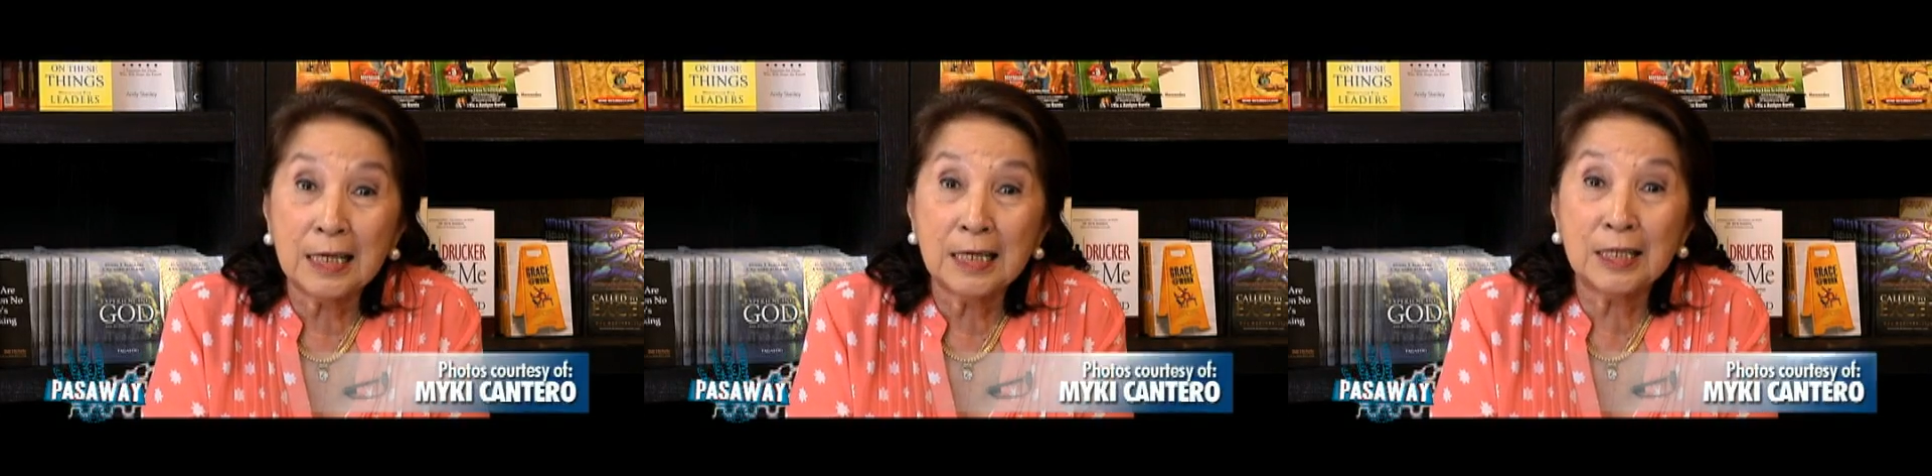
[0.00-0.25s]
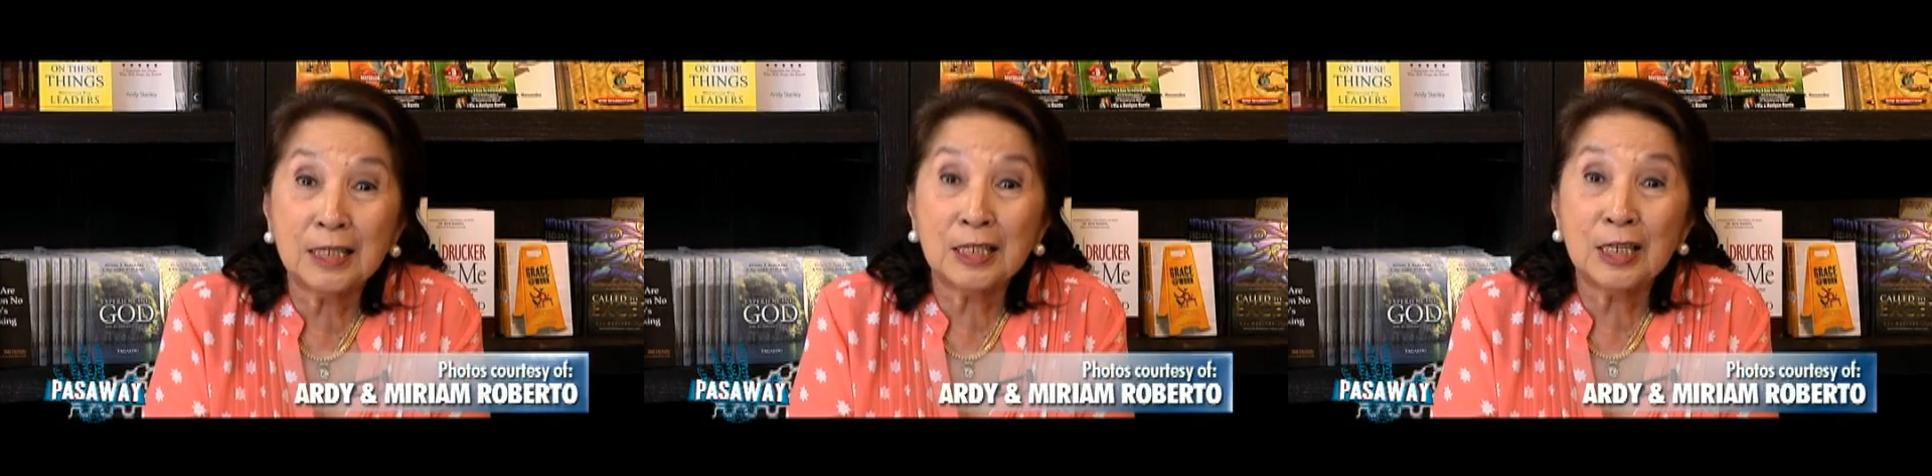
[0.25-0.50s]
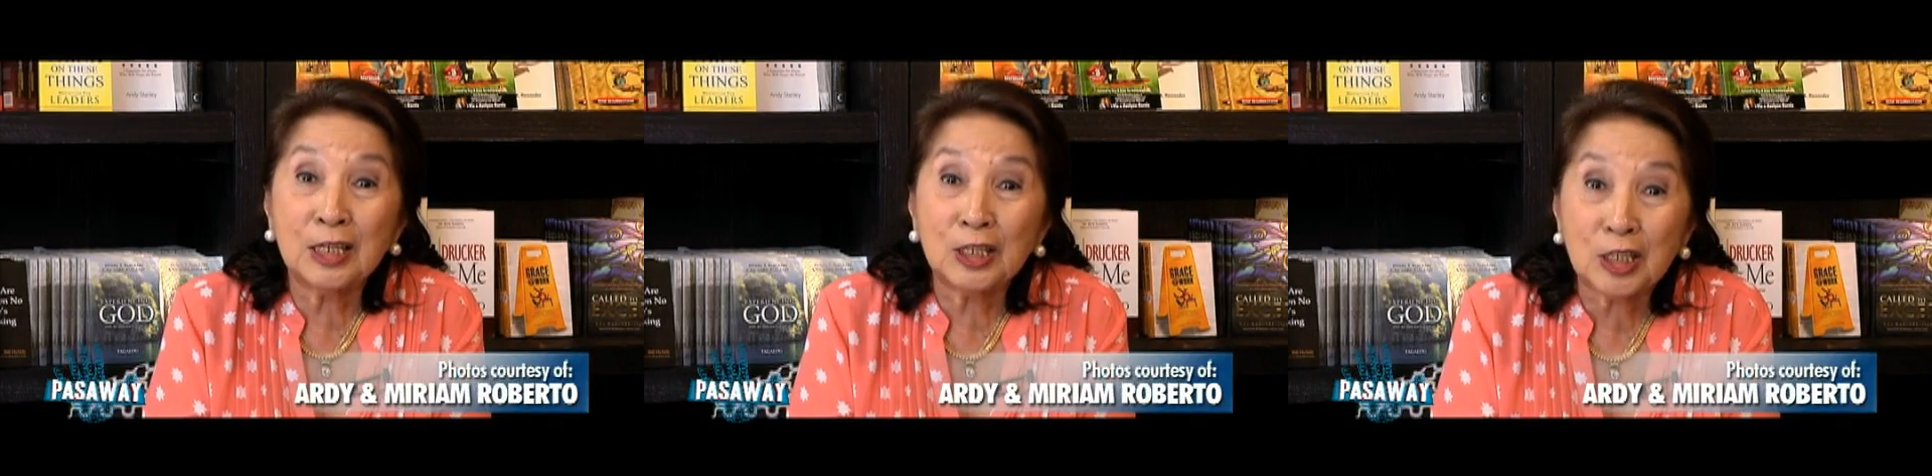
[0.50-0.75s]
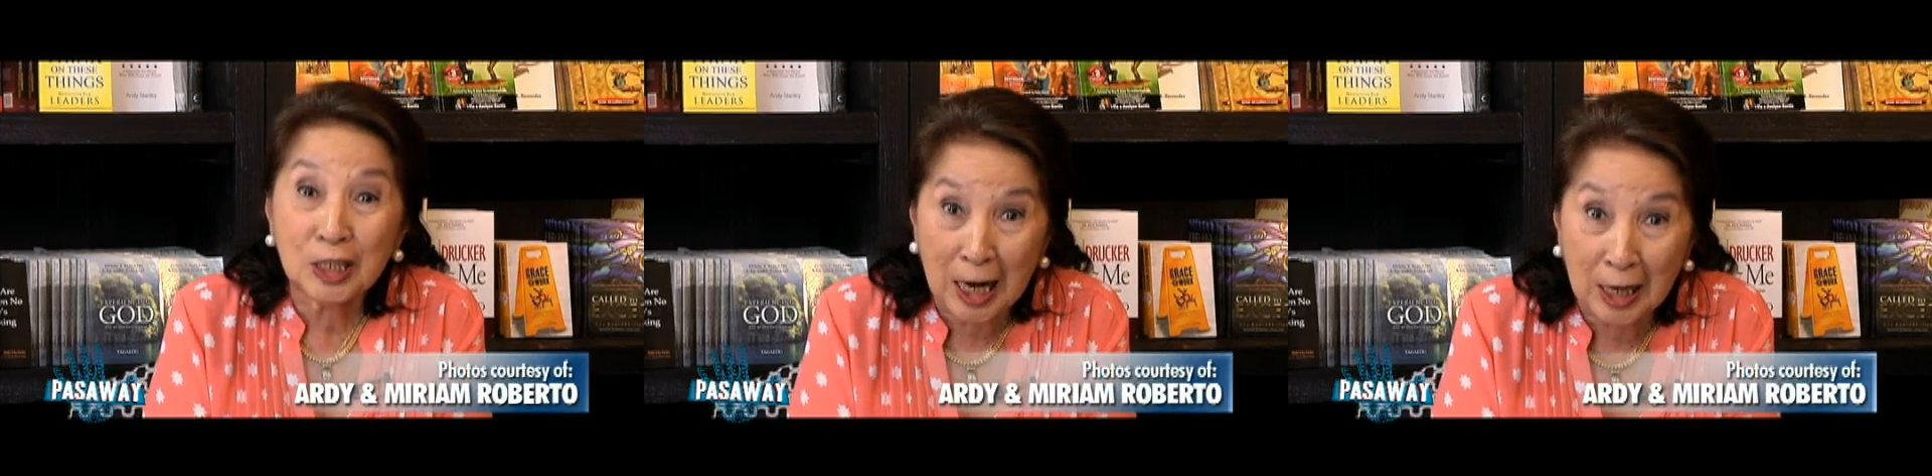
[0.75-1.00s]
is
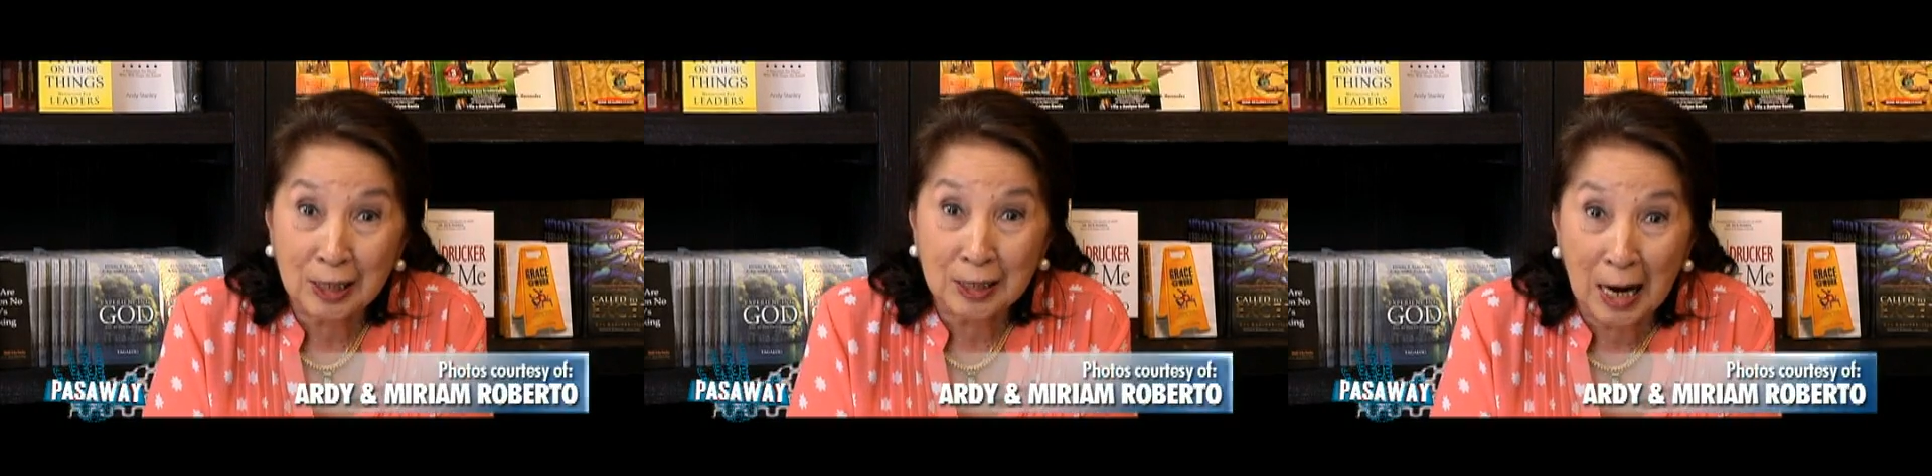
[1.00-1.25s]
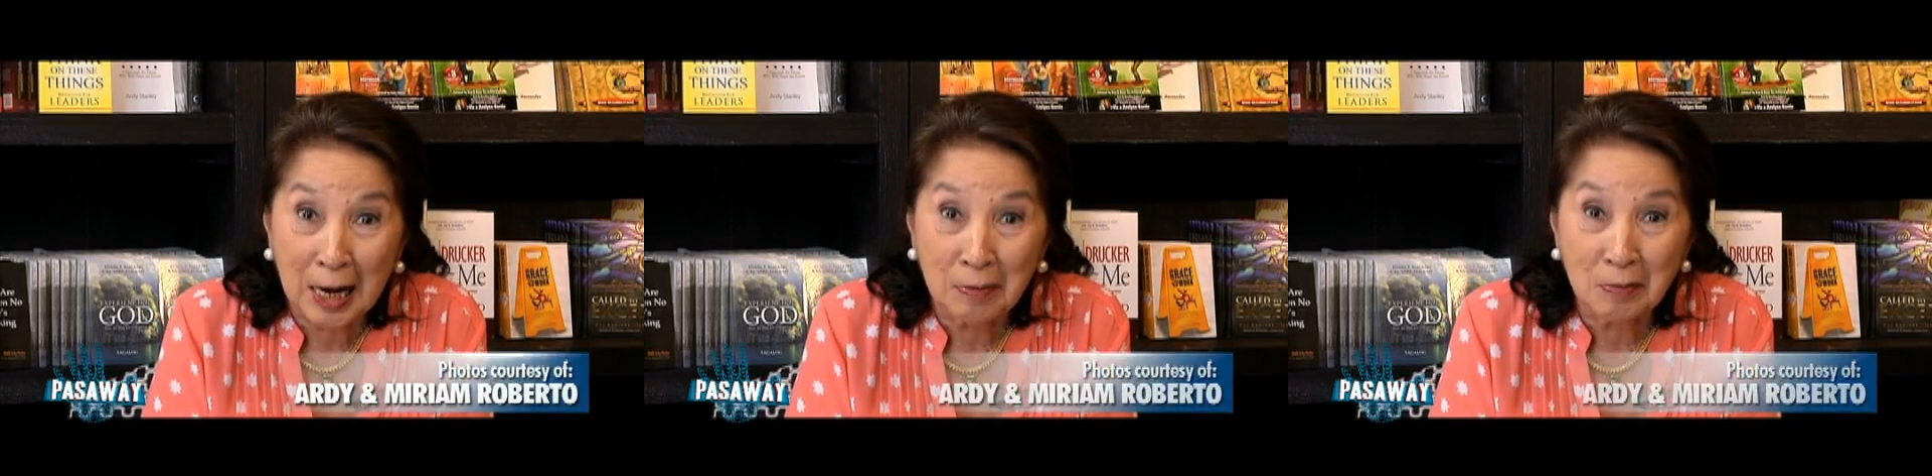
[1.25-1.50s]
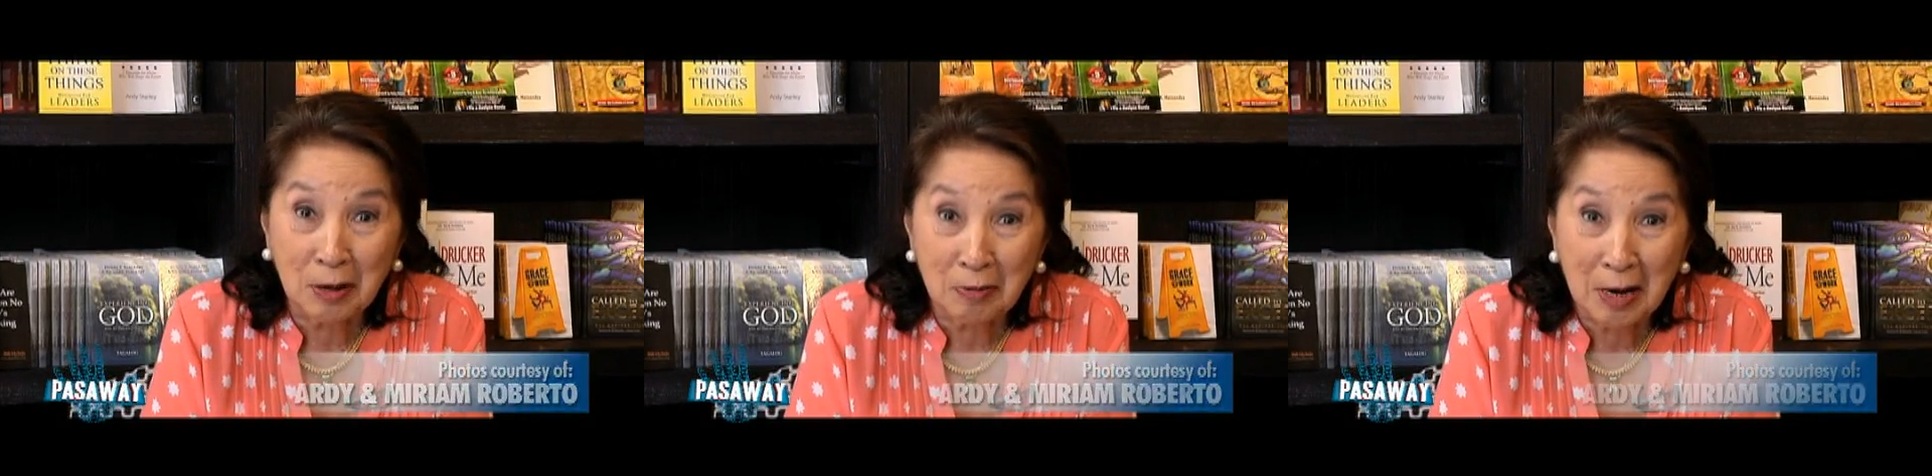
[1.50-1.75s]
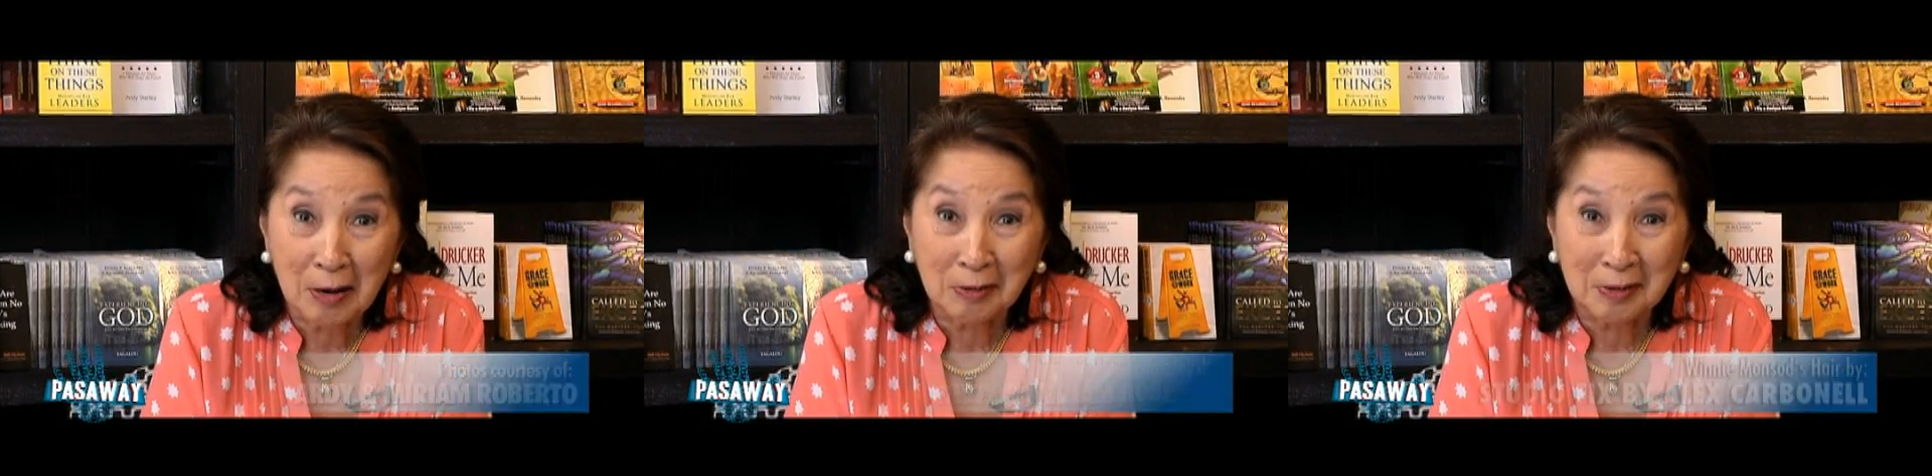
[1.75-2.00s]
second time around.